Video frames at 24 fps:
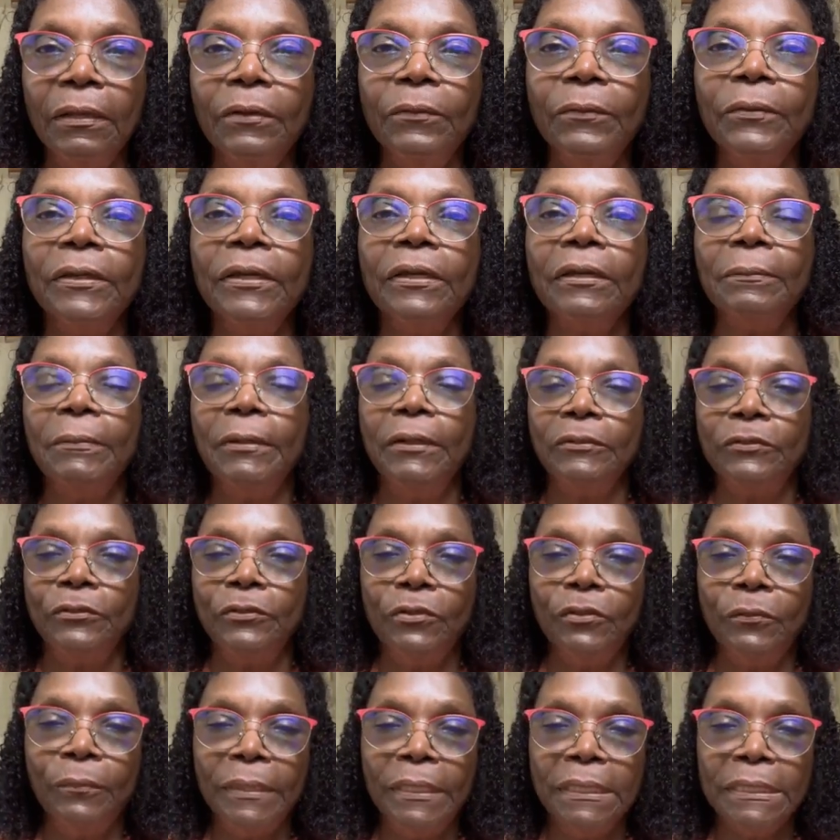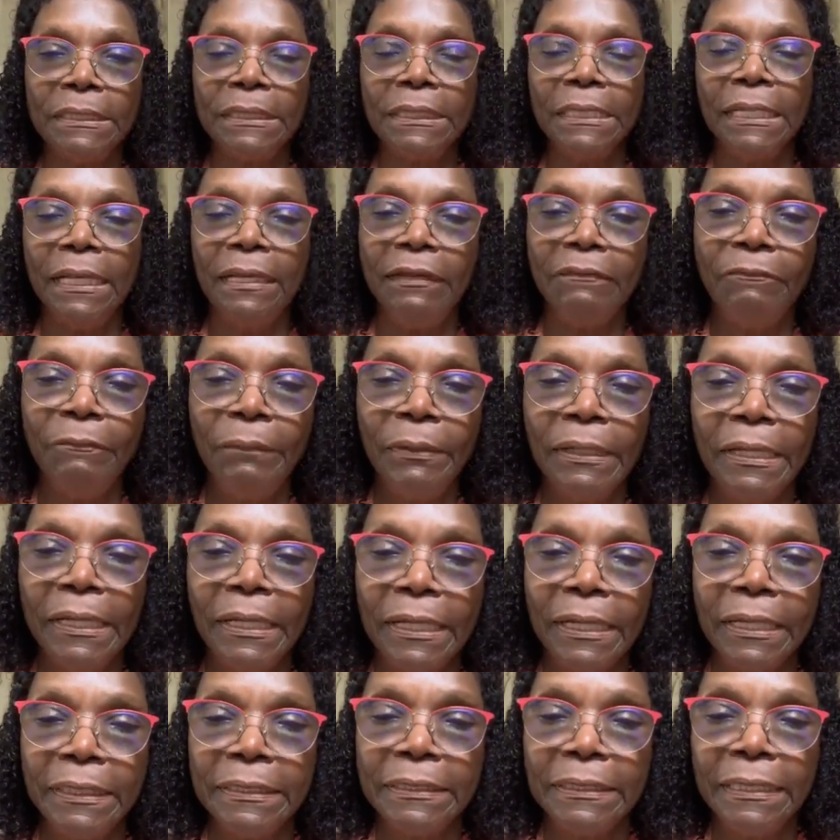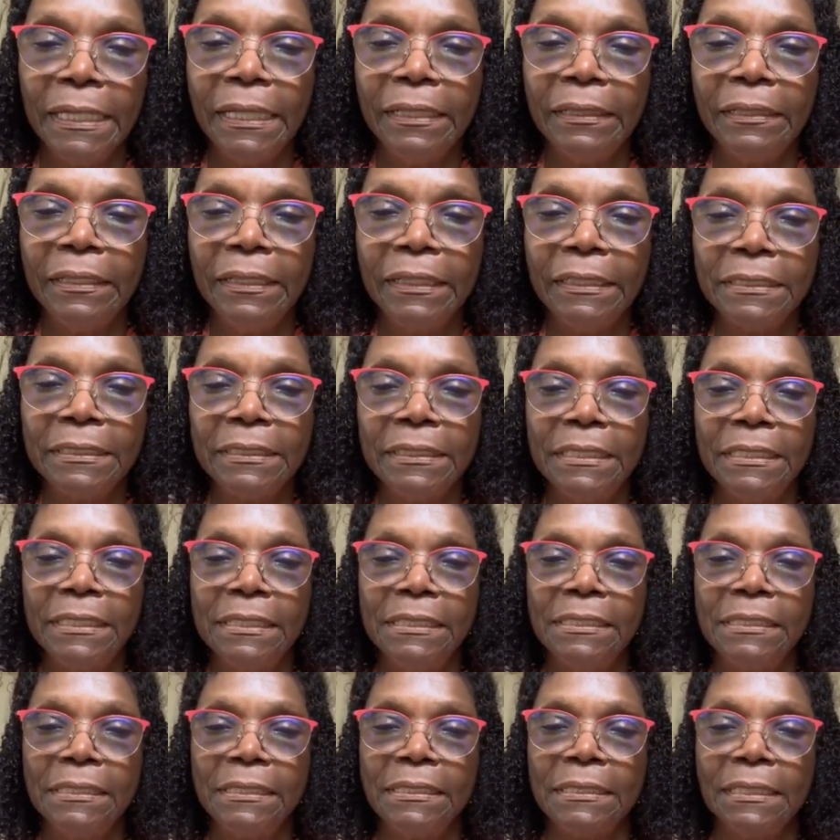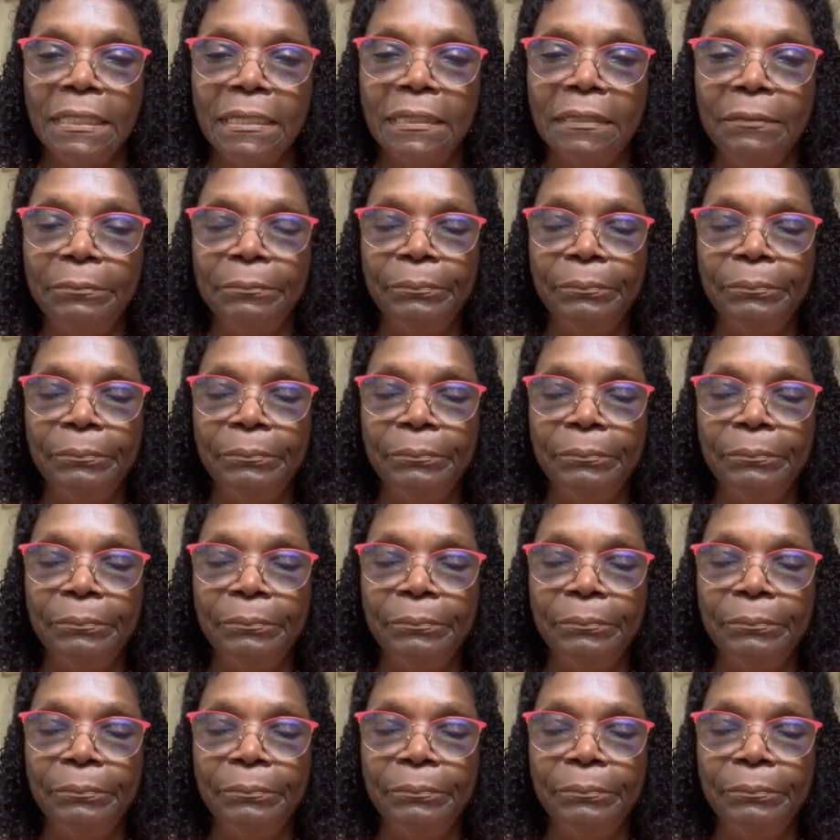We got about 2 minutes left, but like I said, this is